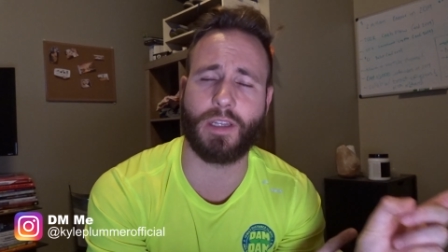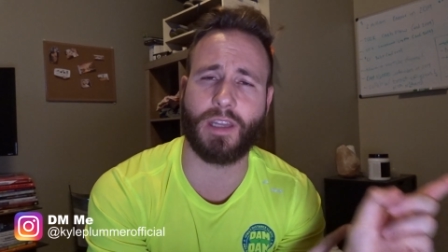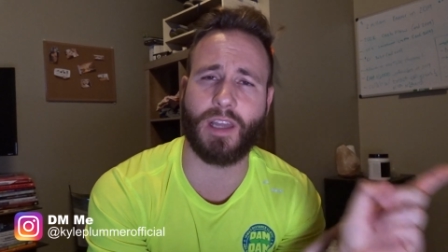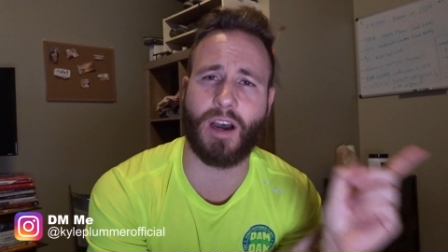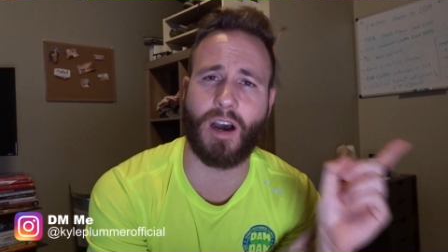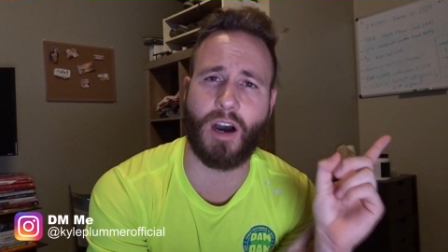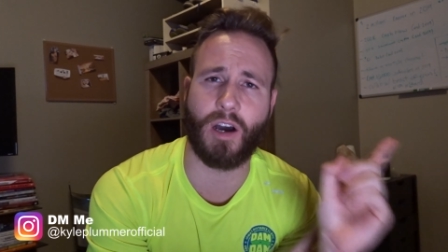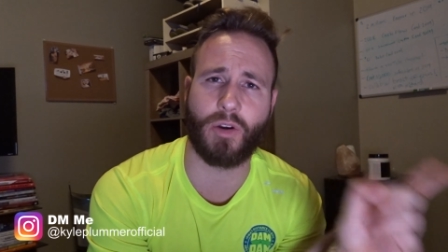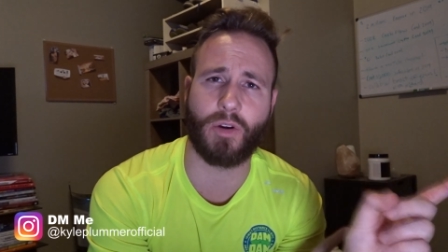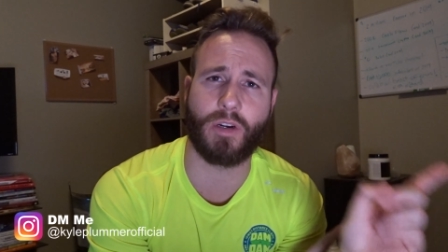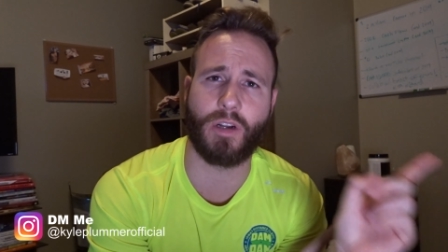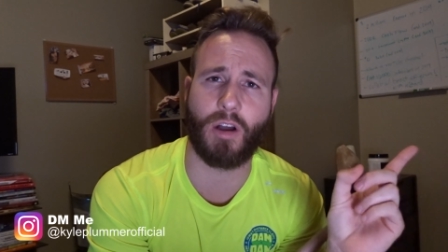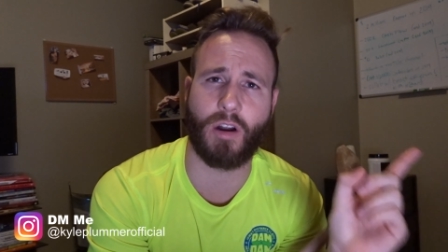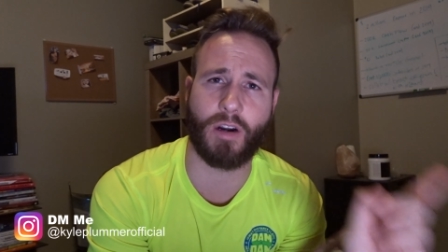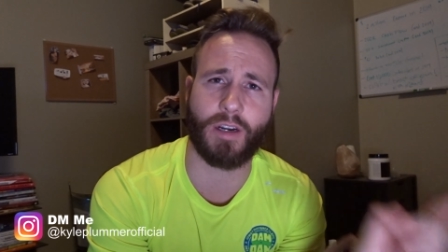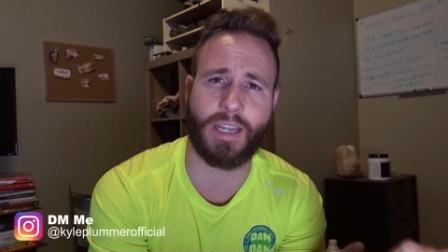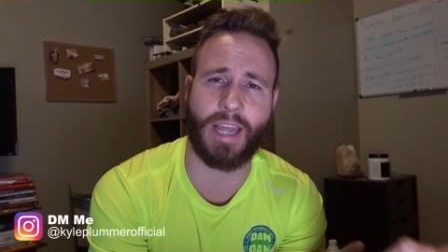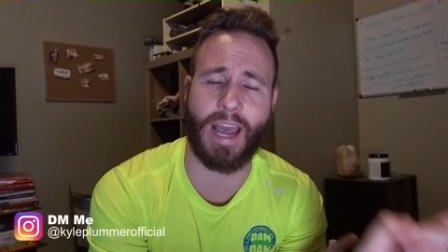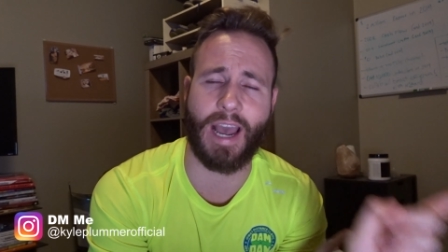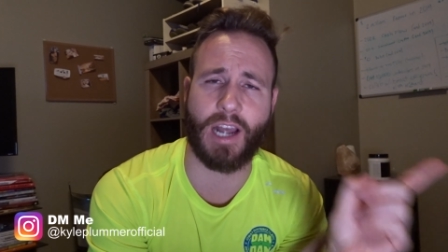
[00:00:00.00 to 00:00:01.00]
the
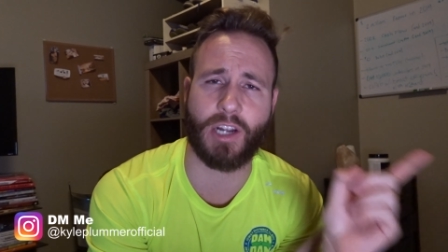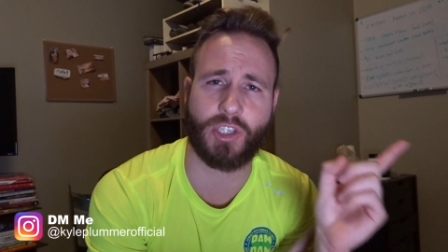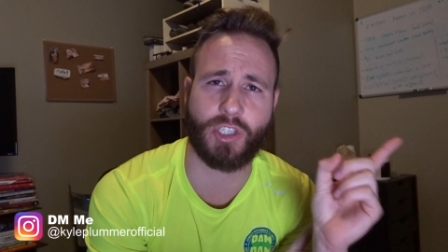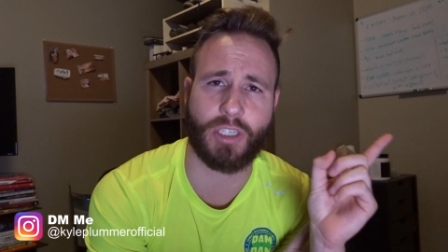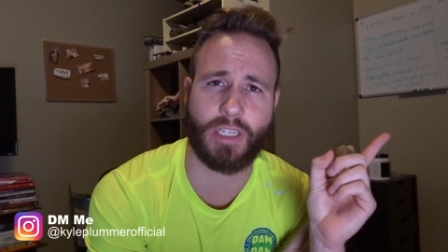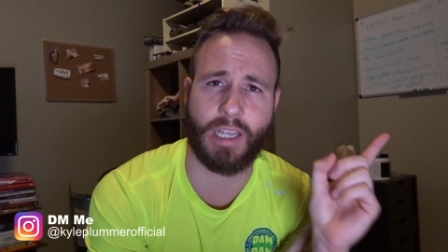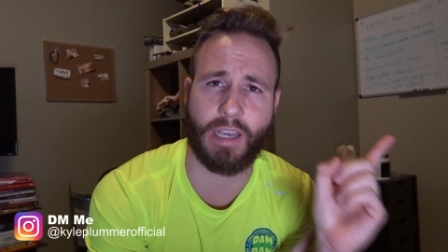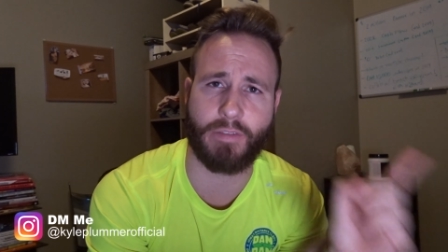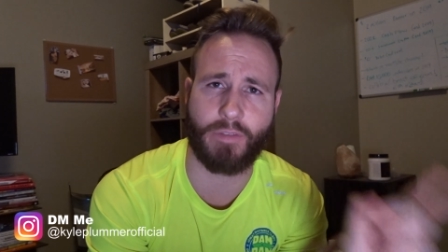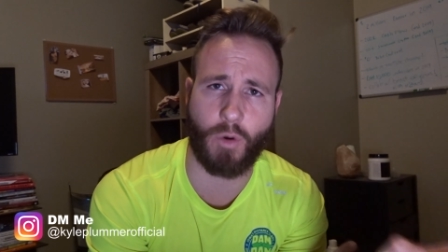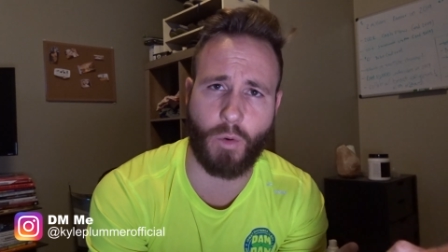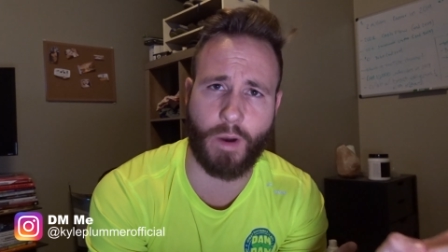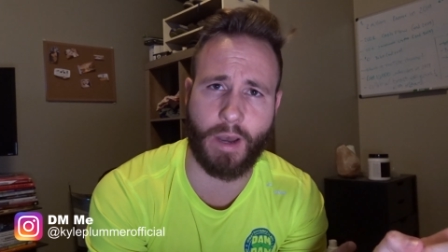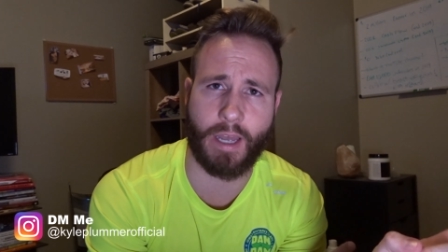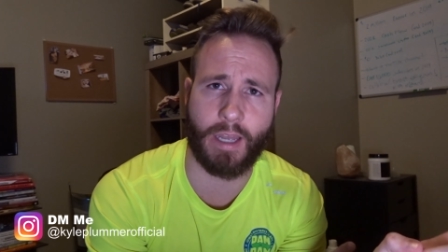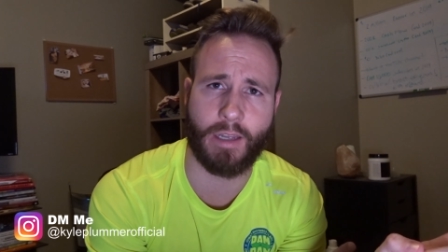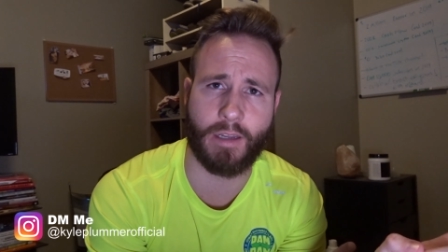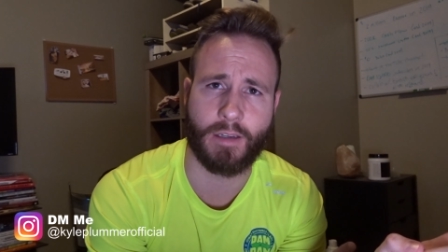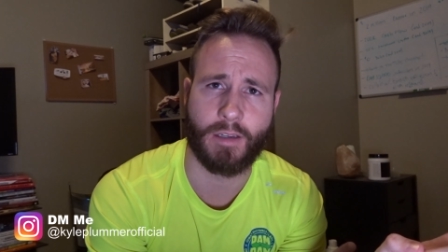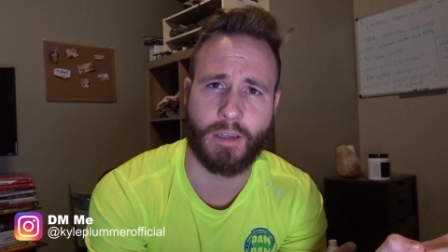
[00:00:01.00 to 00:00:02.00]
$100 cash
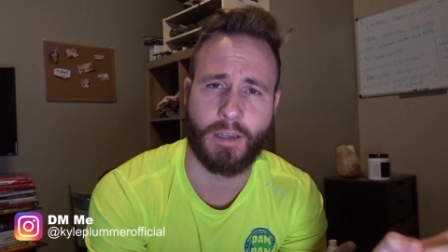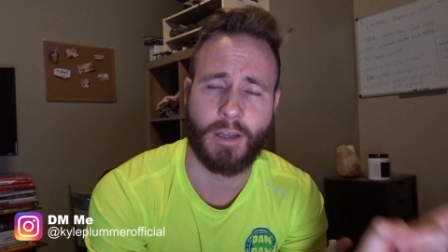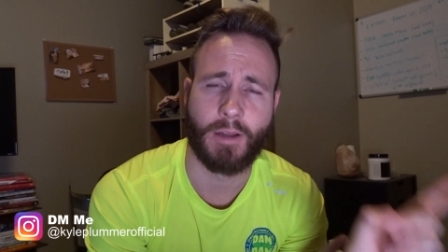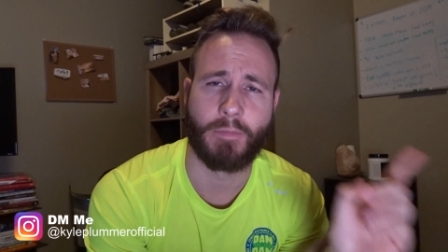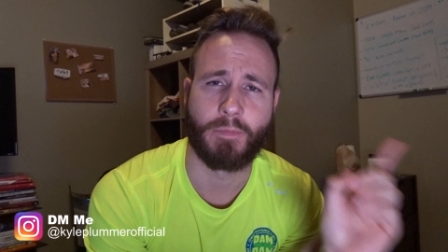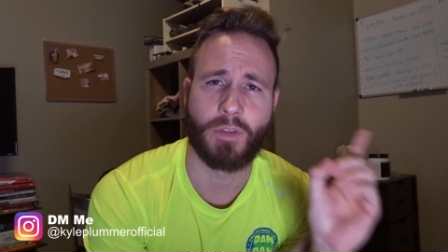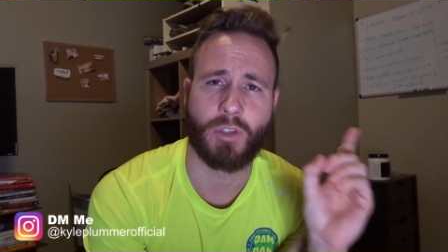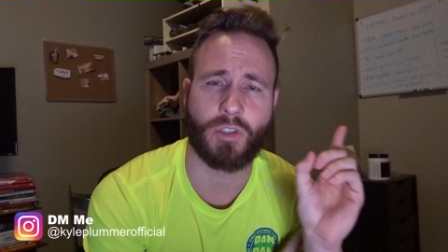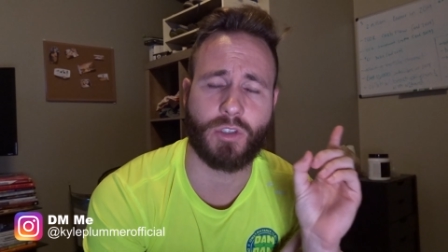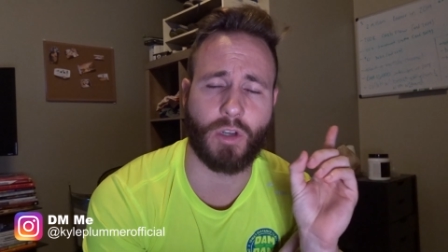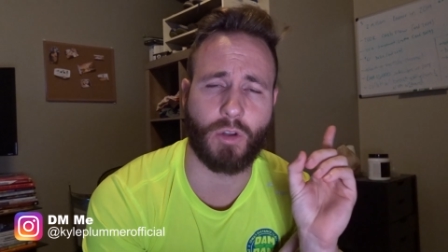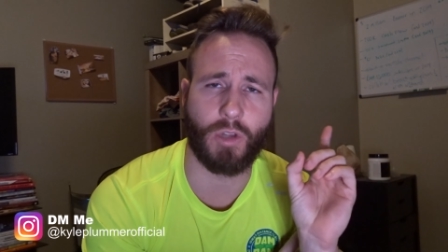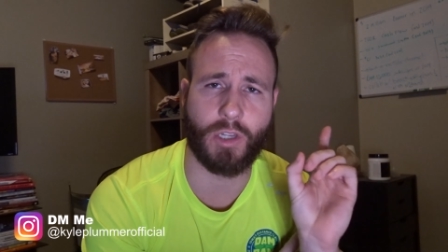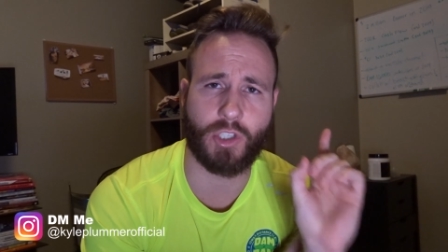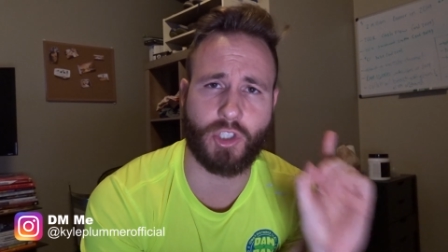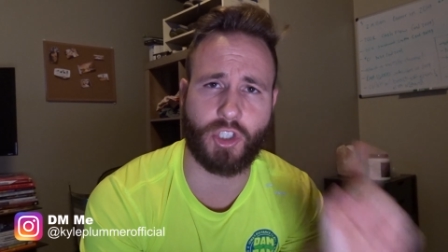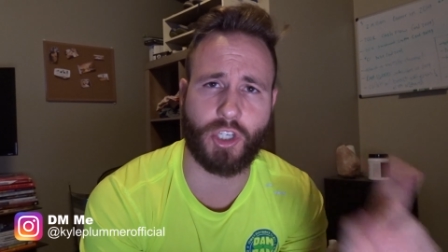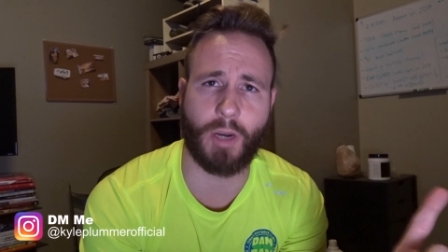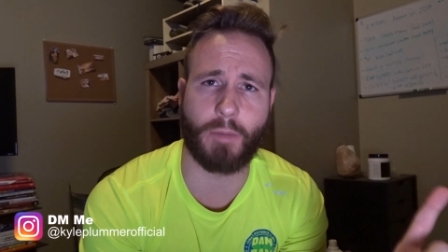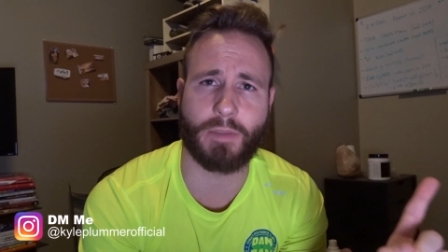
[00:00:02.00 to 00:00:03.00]
giveaway. So
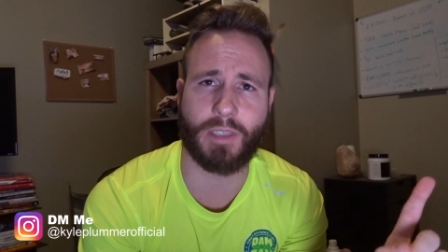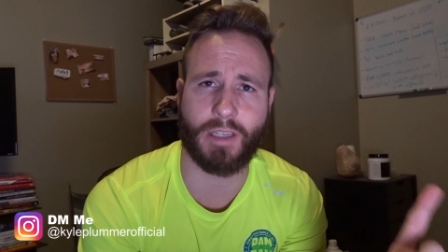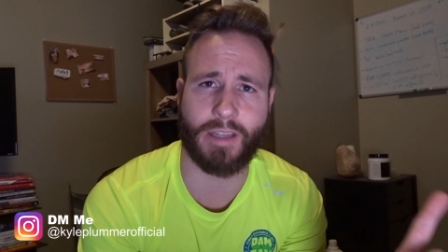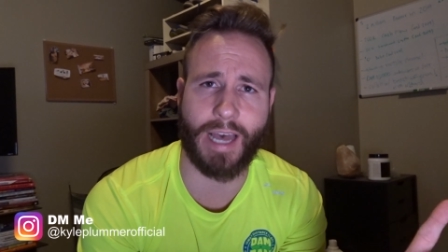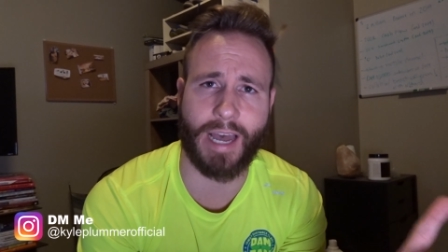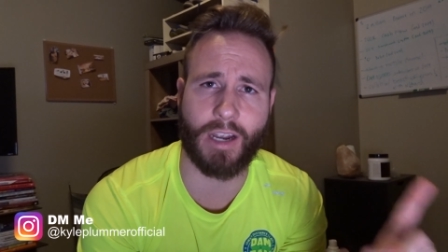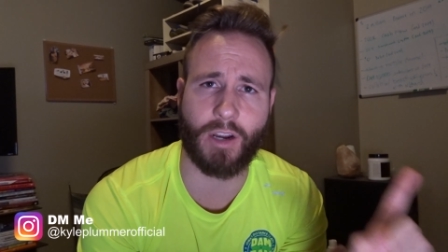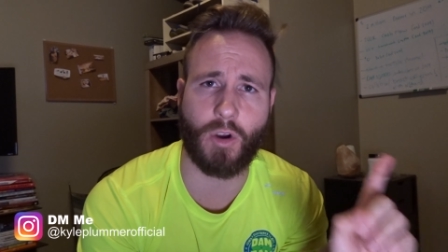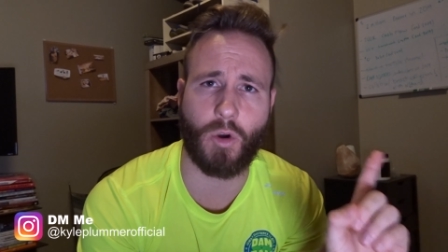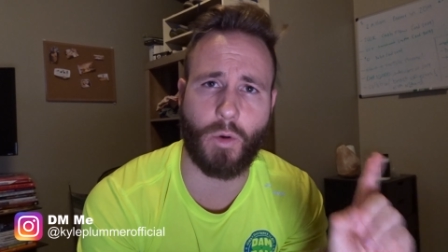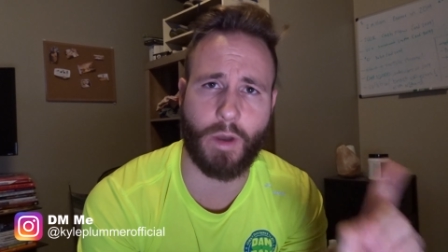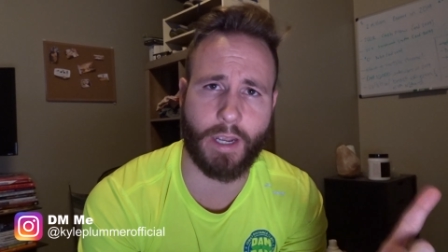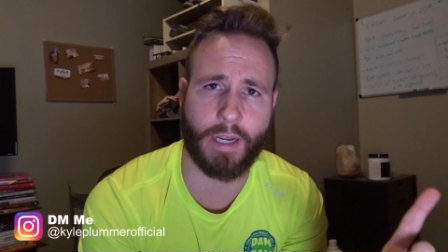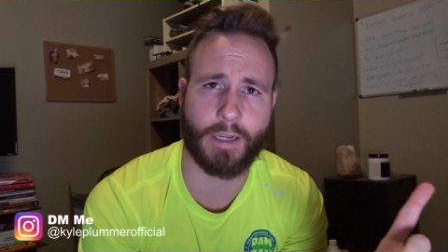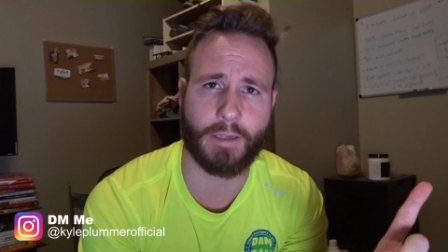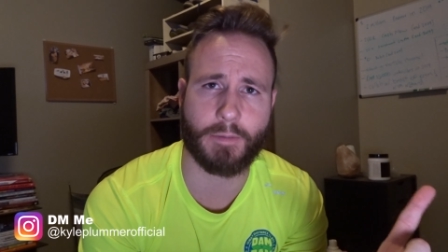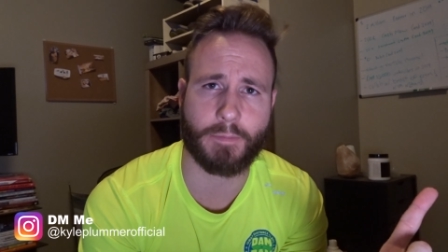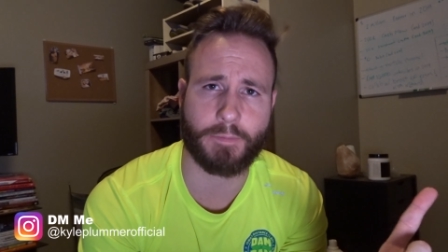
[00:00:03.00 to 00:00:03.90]
let's jump to that quick.